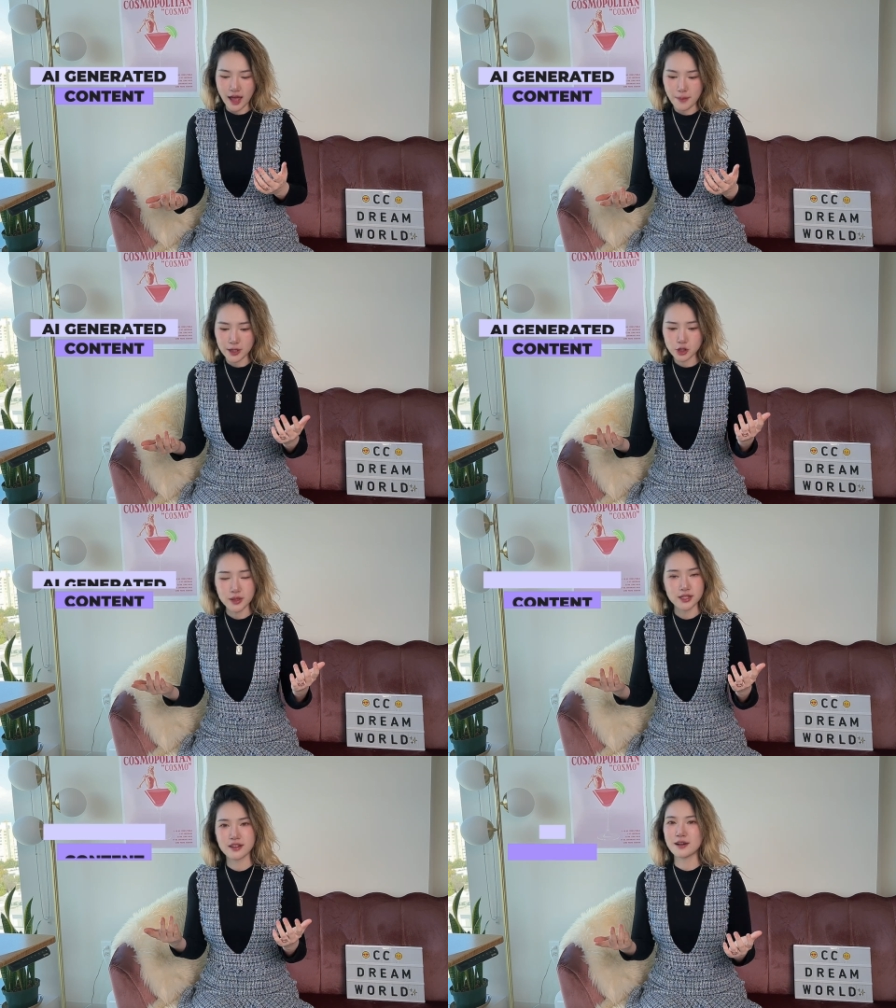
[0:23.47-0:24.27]
I bet you
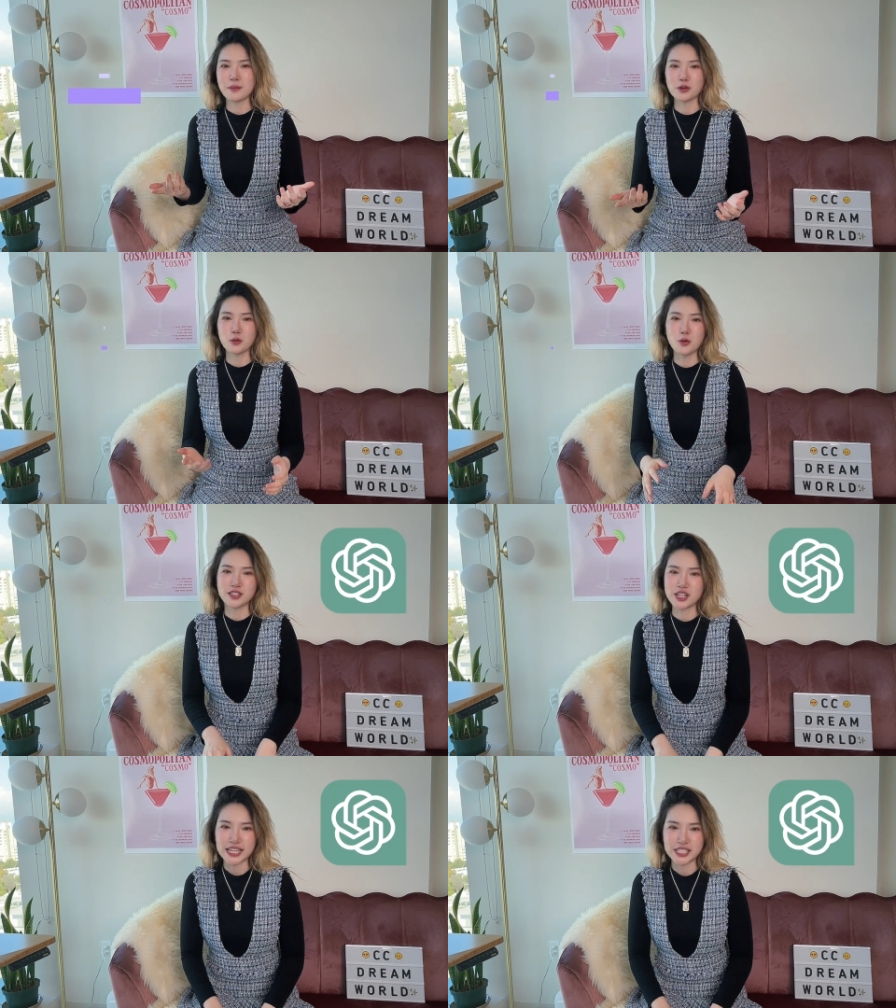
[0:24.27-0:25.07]
must have heard about the
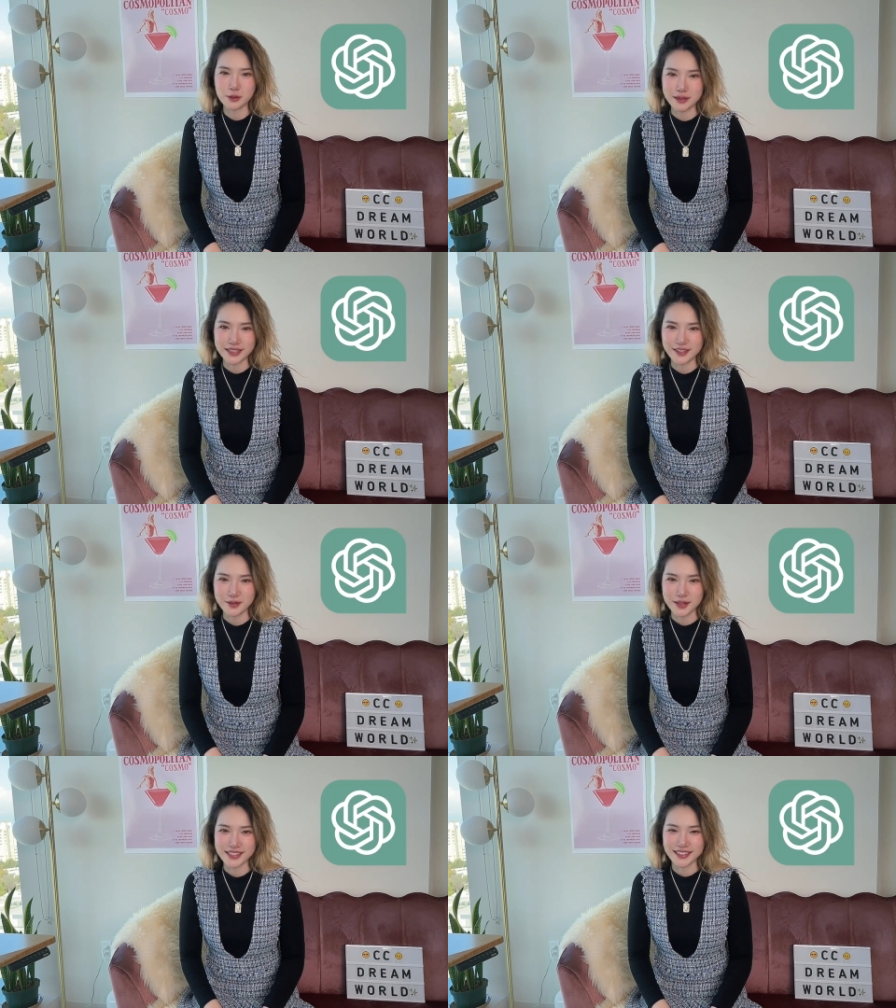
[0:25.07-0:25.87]
word
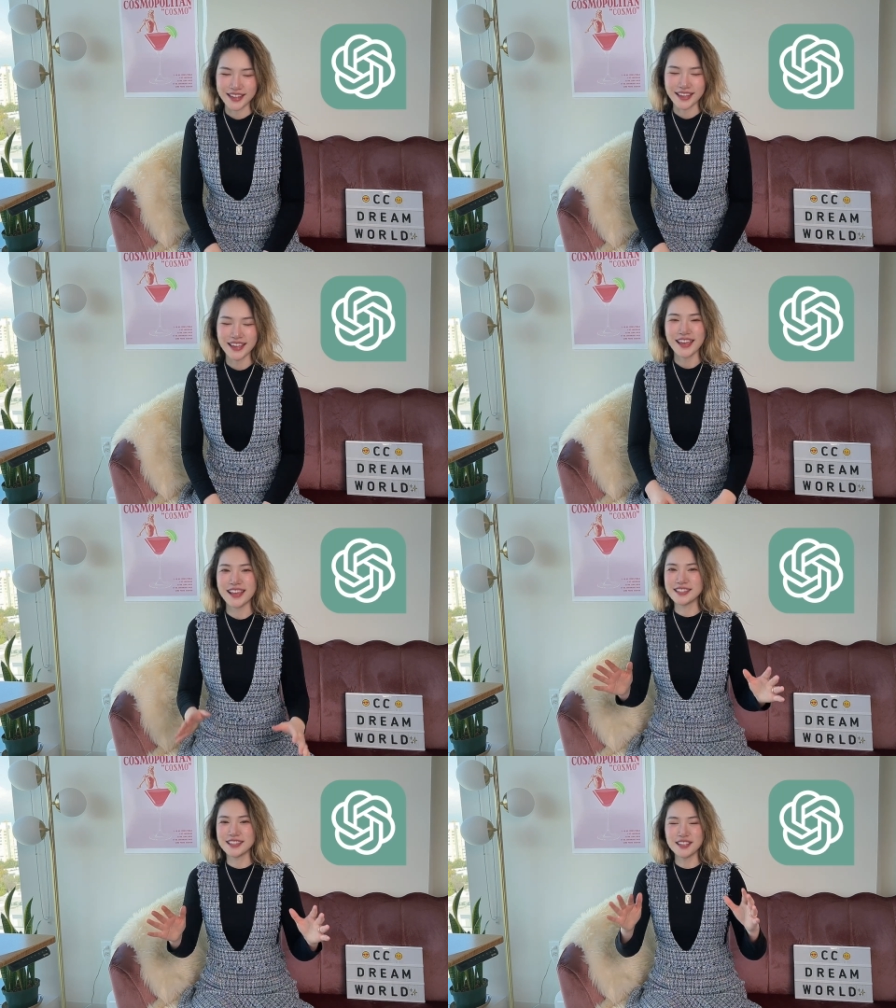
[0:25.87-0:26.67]
ChatGPT recently.
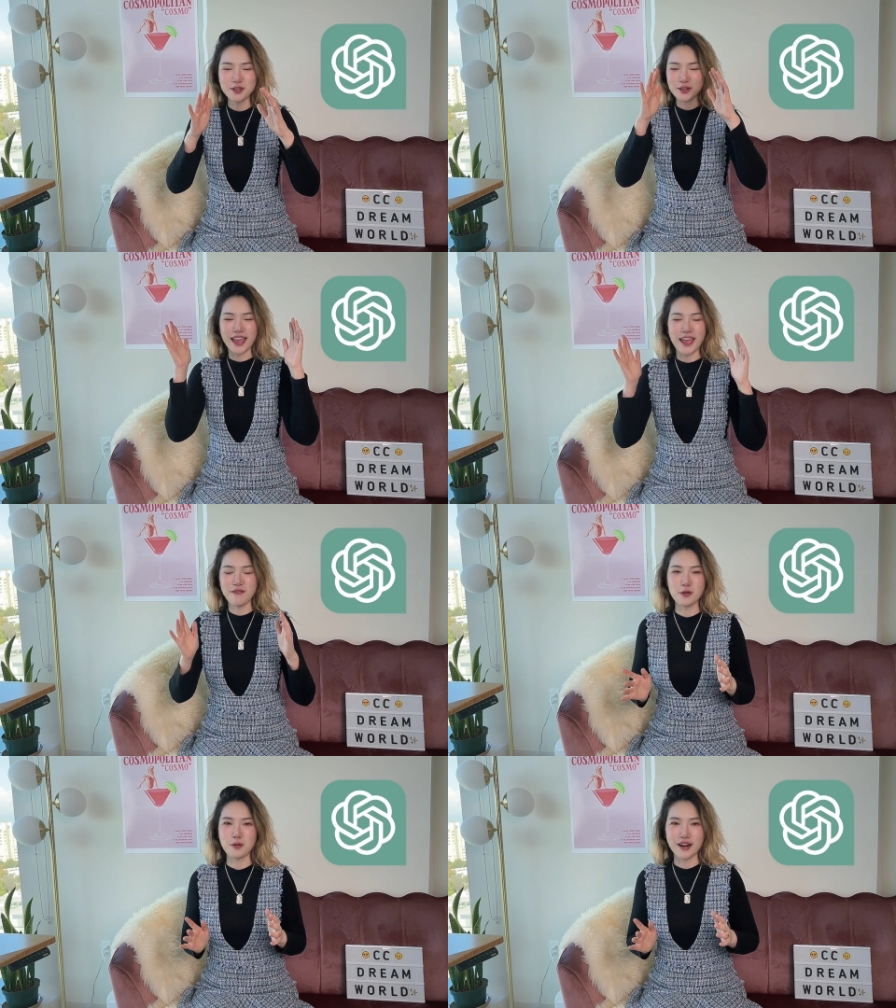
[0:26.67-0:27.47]
It's literally
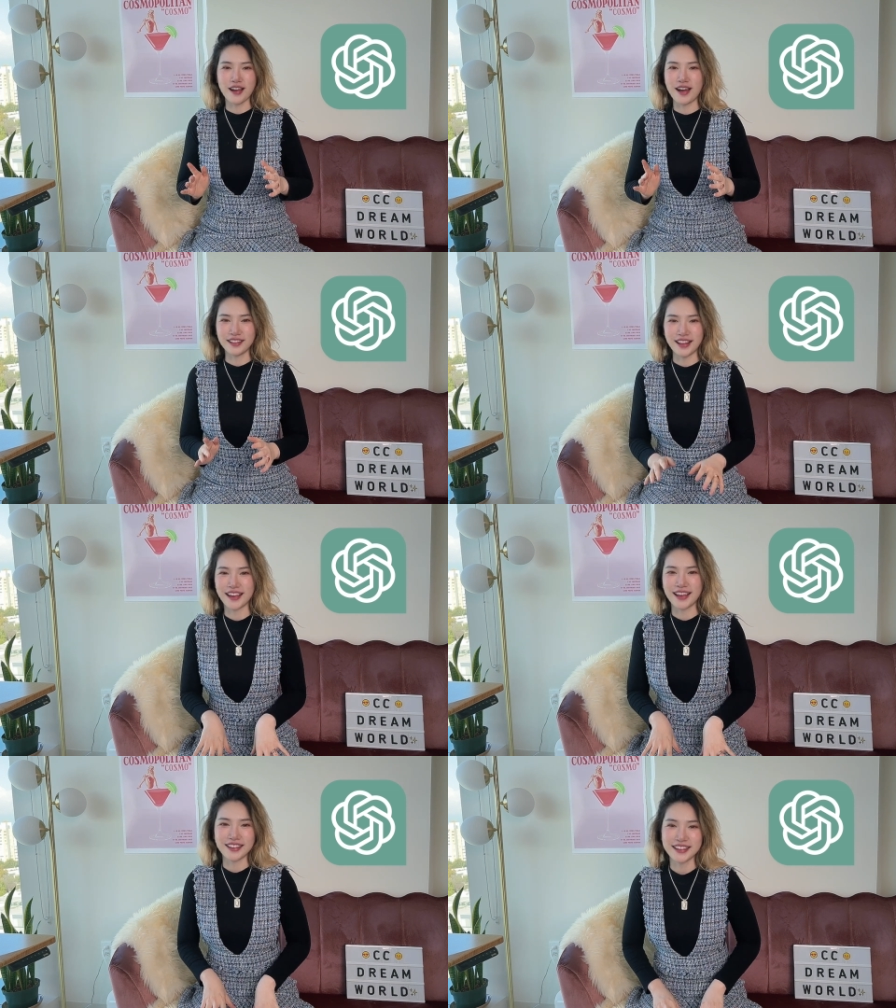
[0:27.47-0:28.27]
everywhere
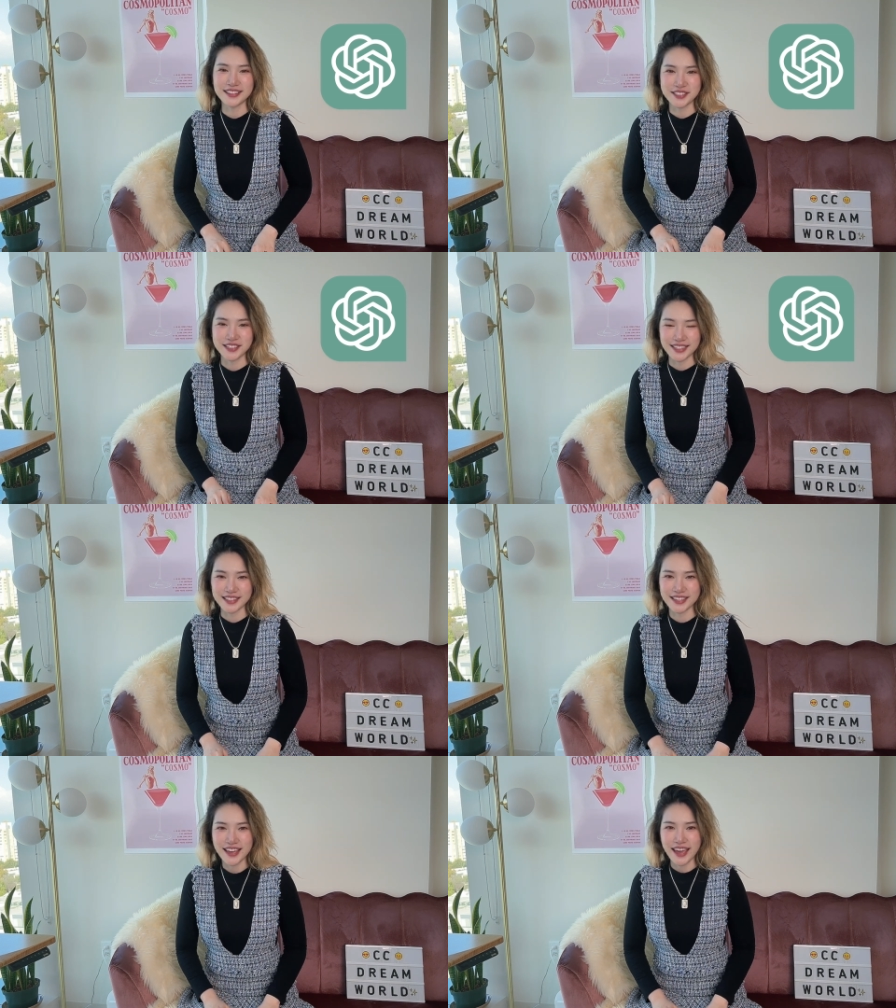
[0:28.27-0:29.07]
online on the
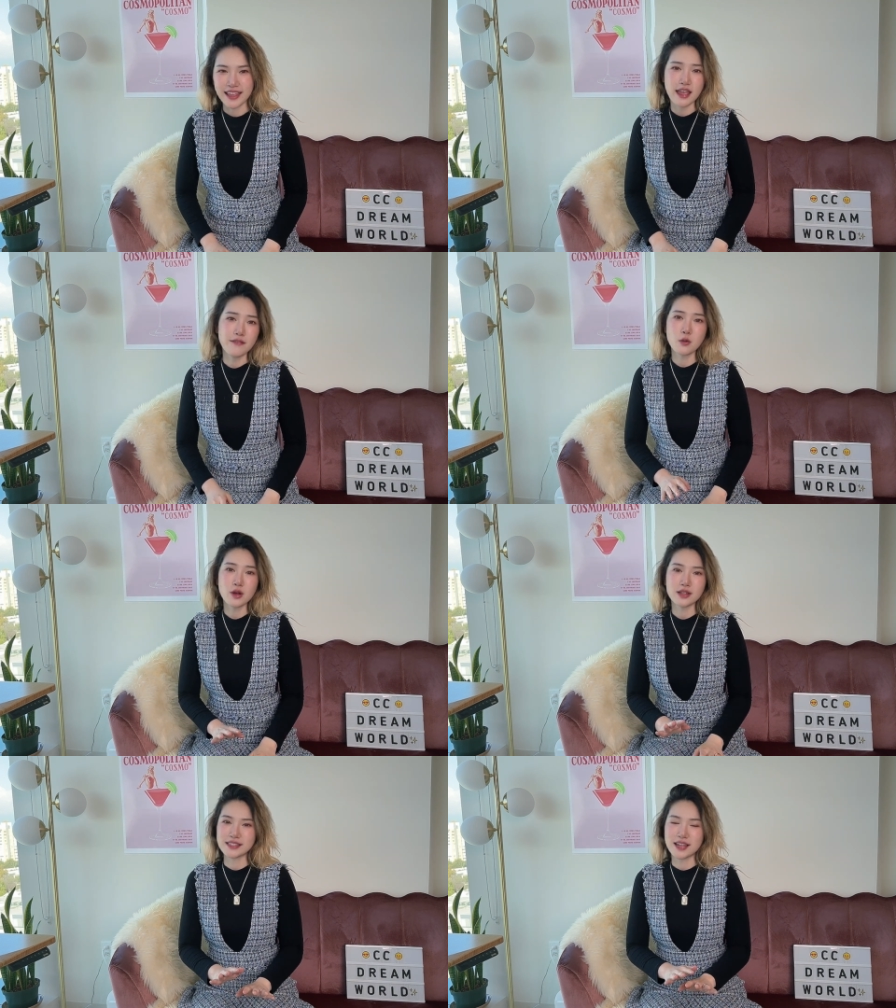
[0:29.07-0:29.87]
internet, and
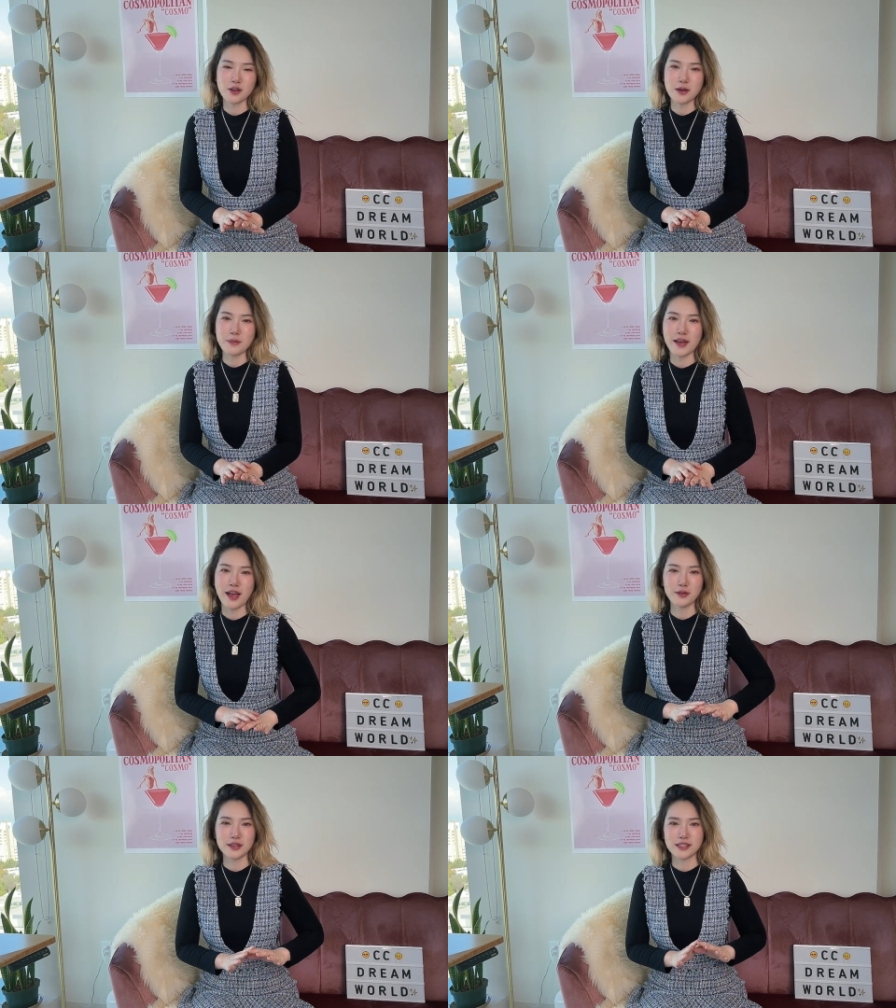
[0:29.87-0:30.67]
everyone is talking about how this has